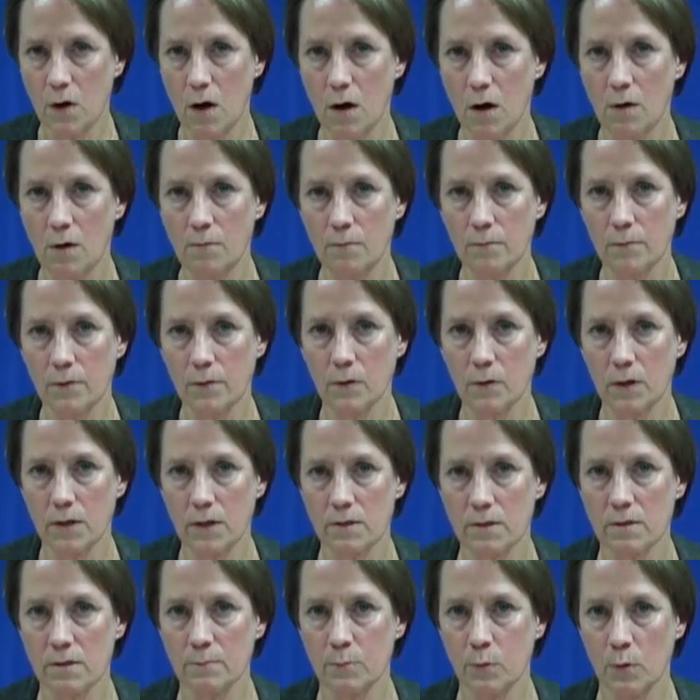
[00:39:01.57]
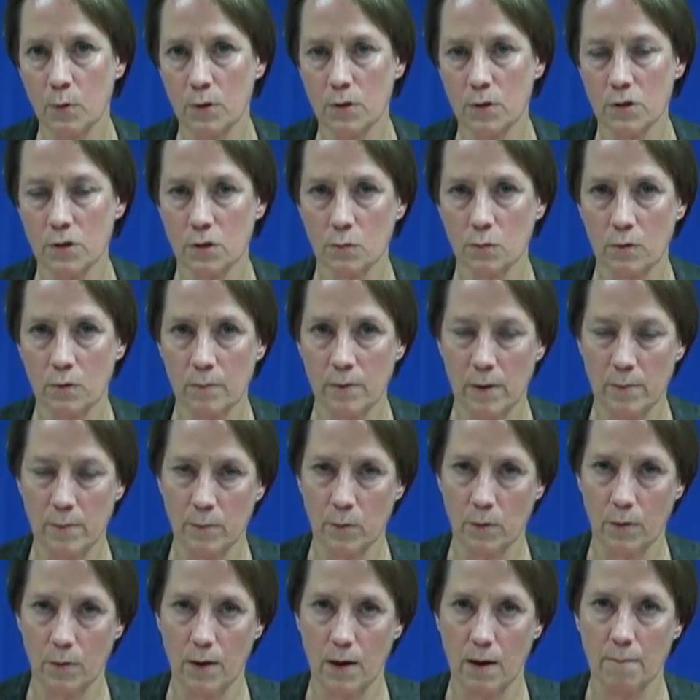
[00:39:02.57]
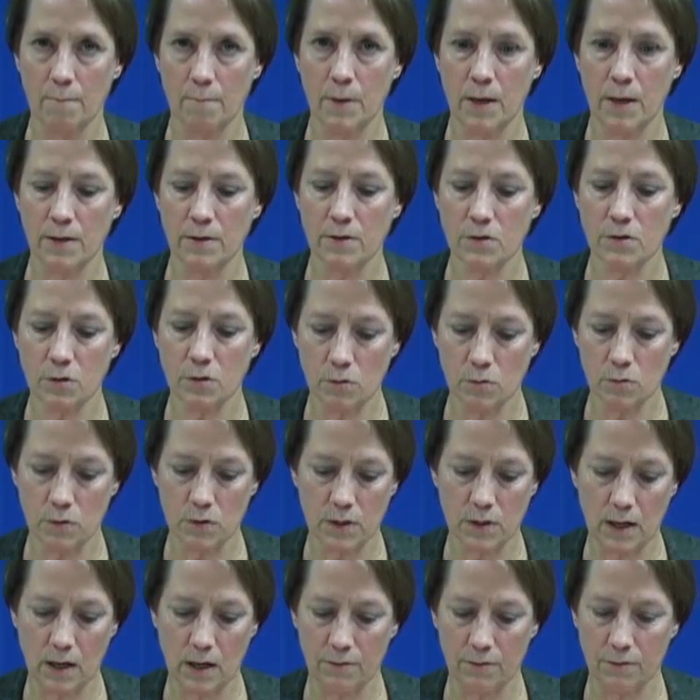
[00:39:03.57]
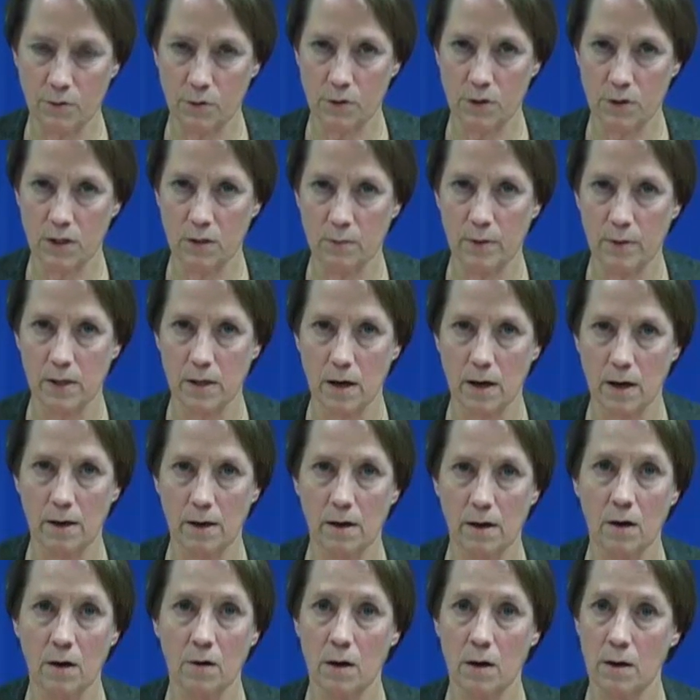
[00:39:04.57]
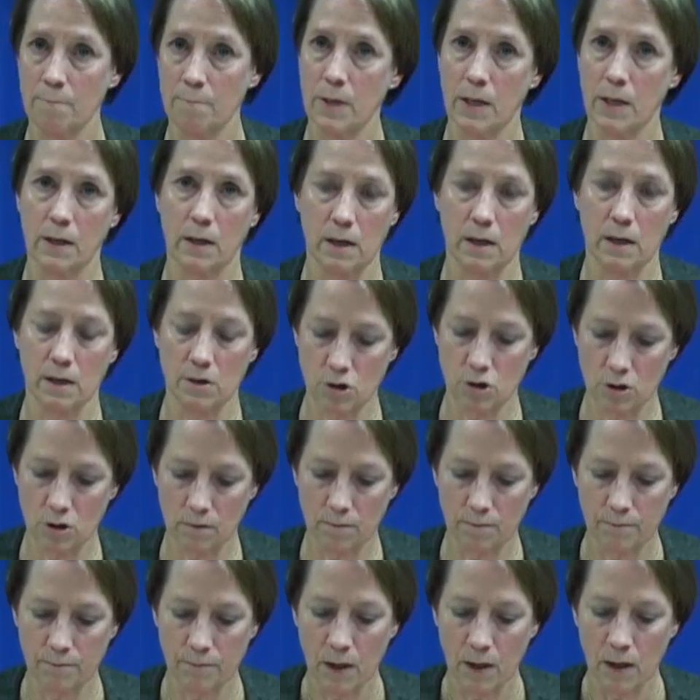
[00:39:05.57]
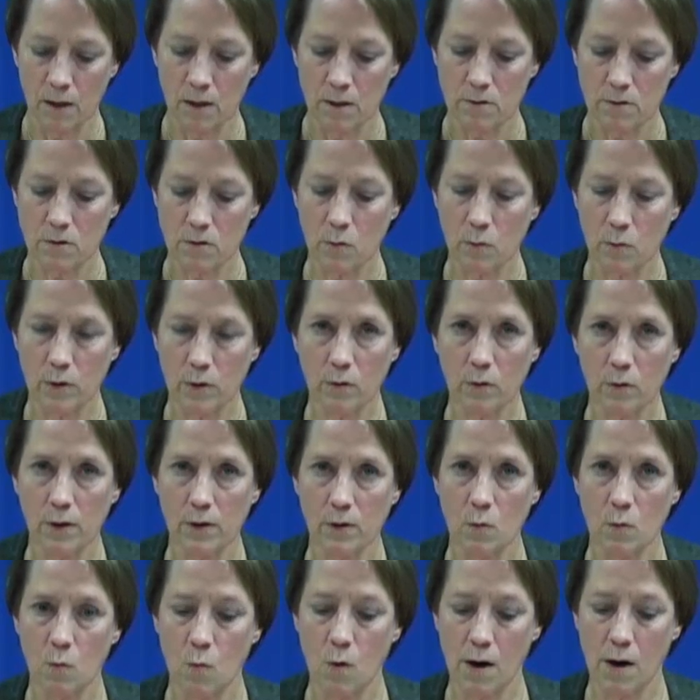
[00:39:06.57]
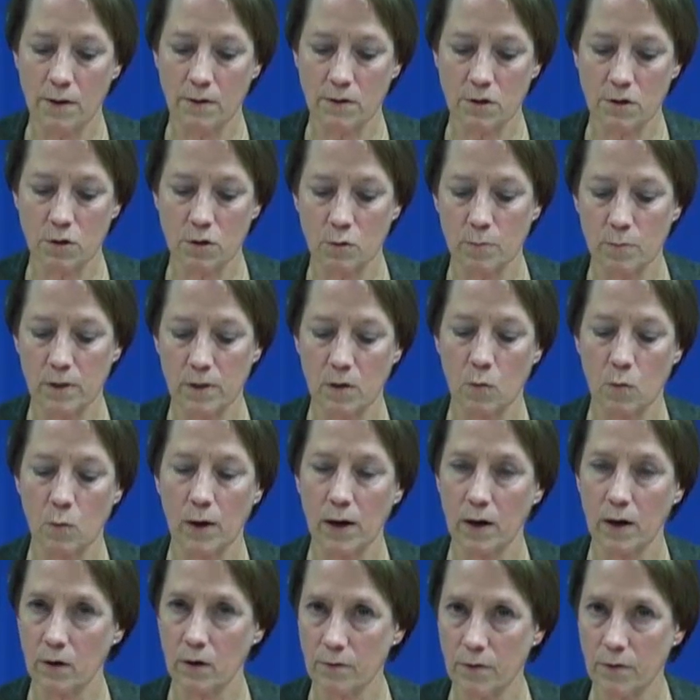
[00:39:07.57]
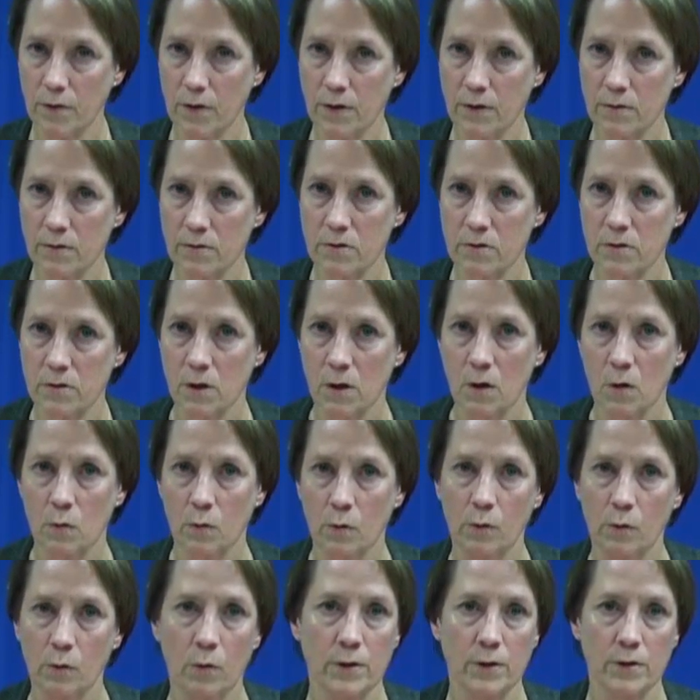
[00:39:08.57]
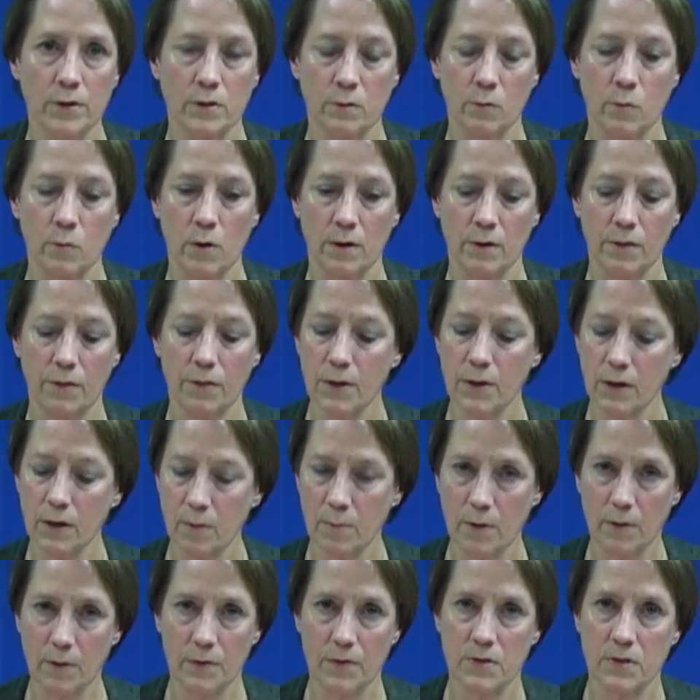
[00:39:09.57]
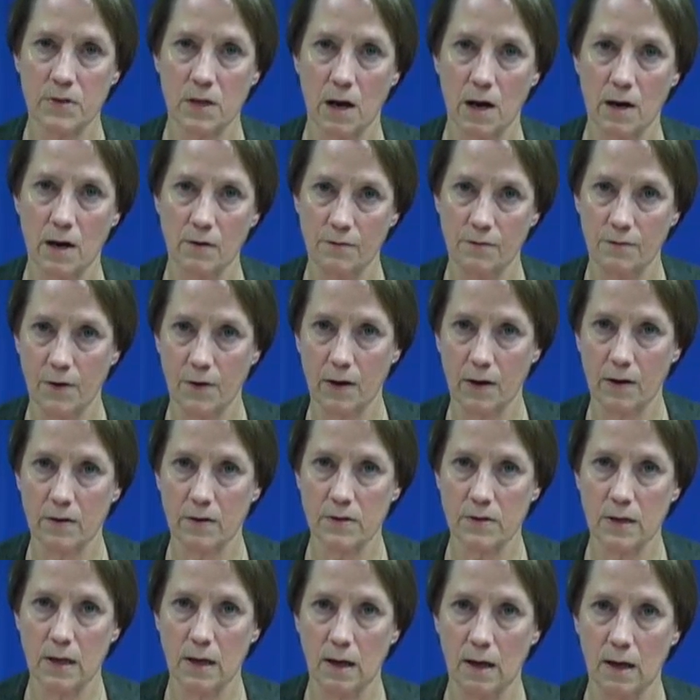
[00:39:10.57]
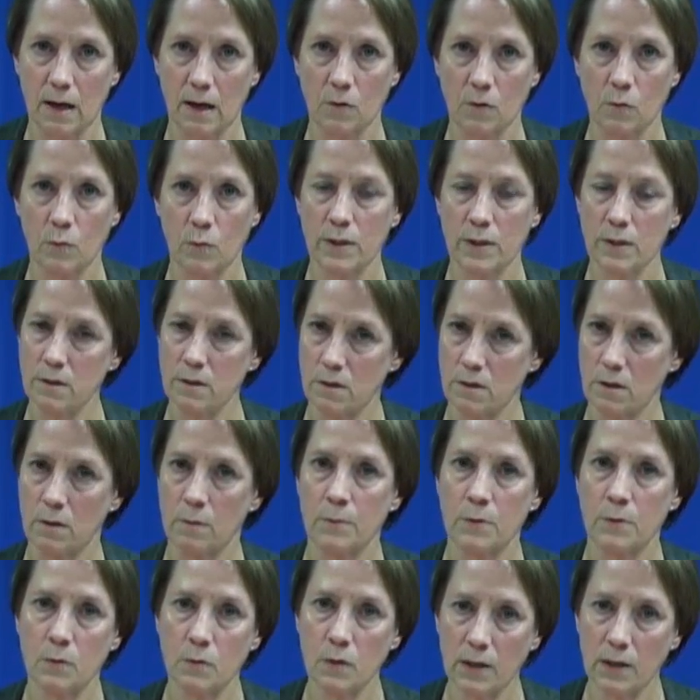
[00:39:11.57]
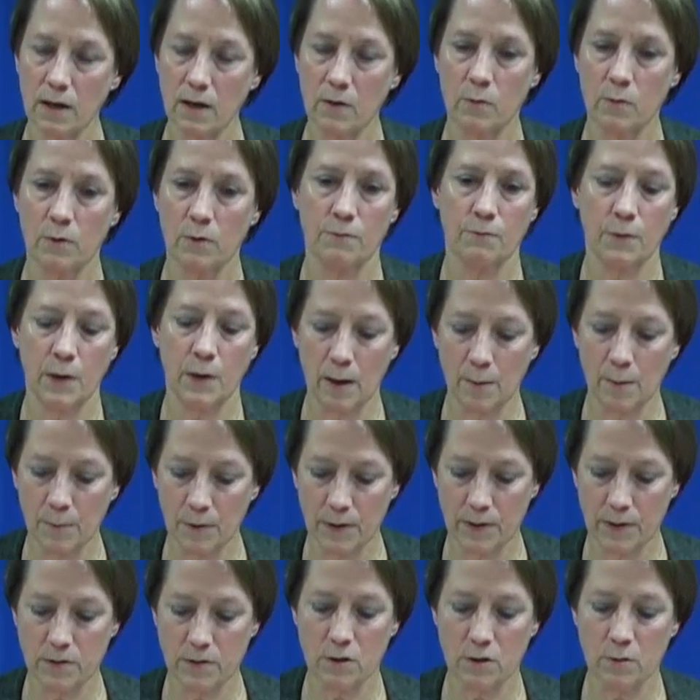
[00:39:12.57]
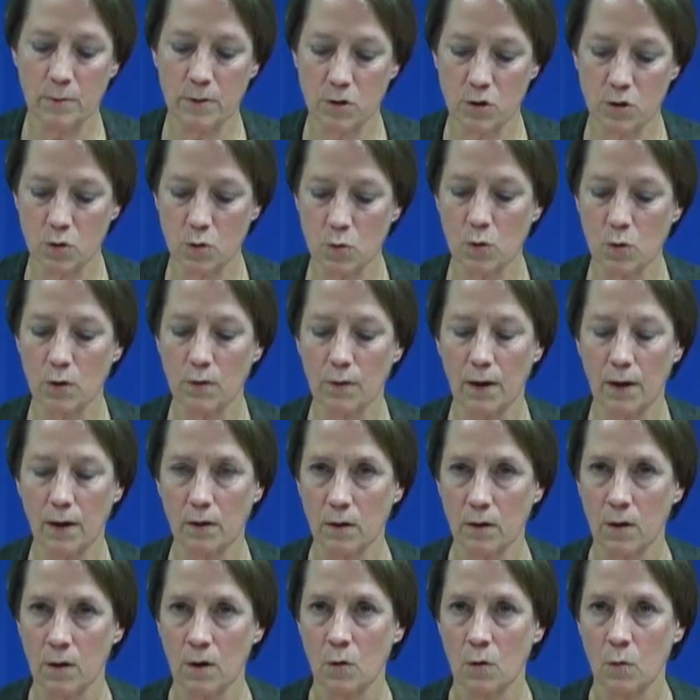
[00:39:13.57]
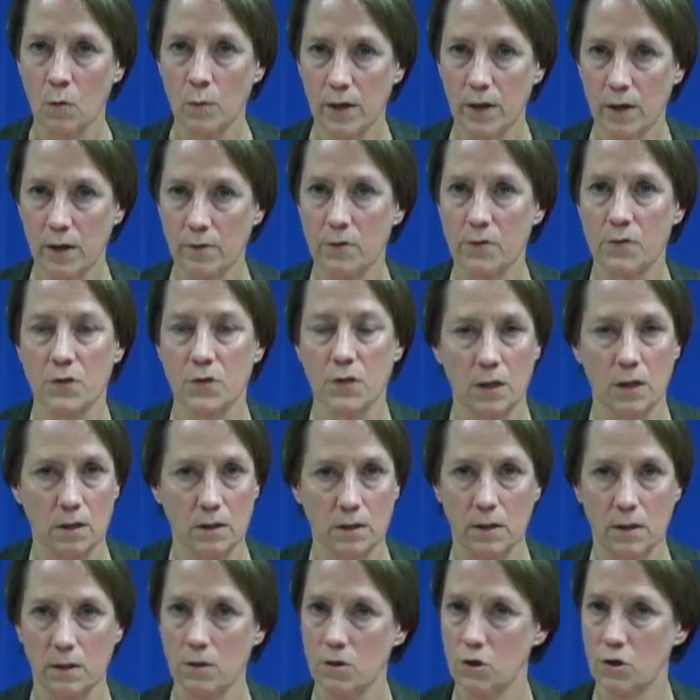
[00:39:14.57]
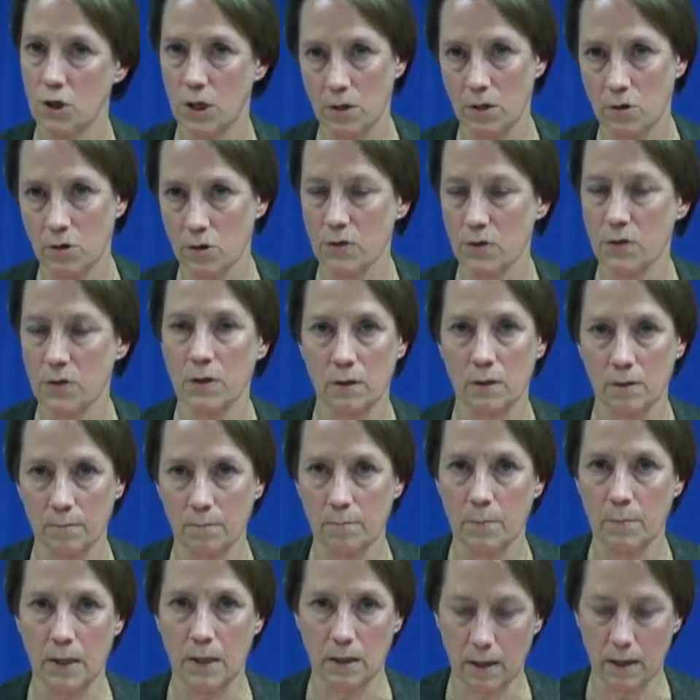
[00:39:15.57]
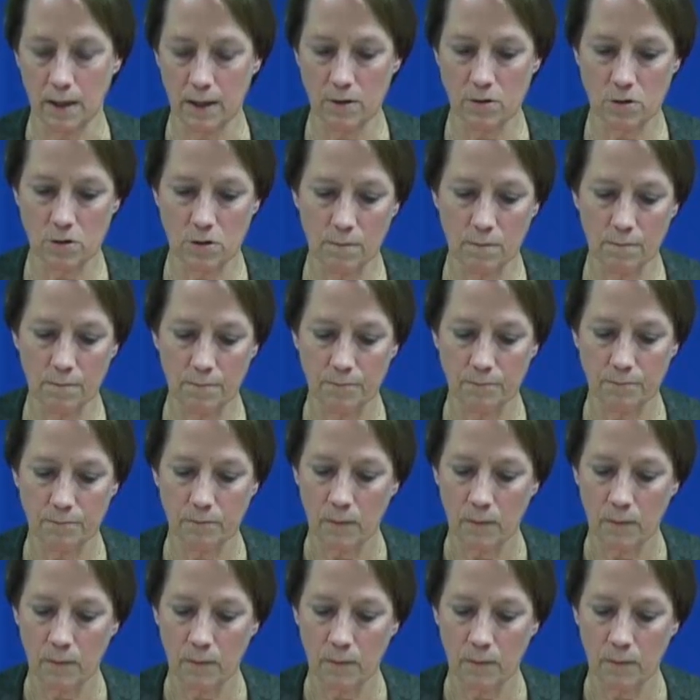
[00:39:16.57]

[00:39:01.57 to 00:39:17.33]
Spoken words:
of all, it's important to remember that many students after TBI are on medication. So we're going to want to be aware of this. We're going to want to think about the side effects, and we need to communicate with families to be sure that we understand any changes in medication.